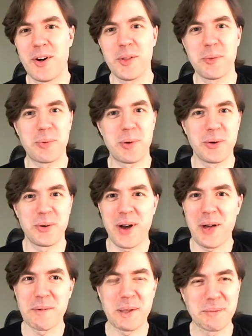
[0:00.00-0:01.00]
All the
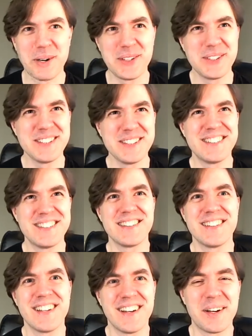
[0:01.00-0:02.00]
programming
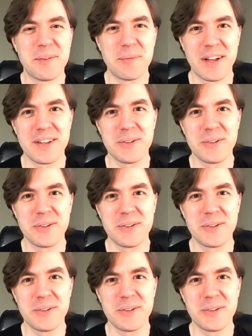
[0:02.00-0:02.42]
modes. Um, I,